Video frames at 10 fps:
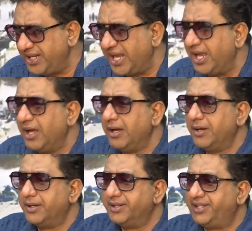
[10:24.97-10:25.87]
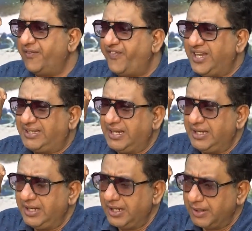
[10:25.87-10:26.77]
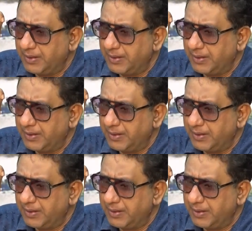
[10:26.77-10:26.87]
they defeated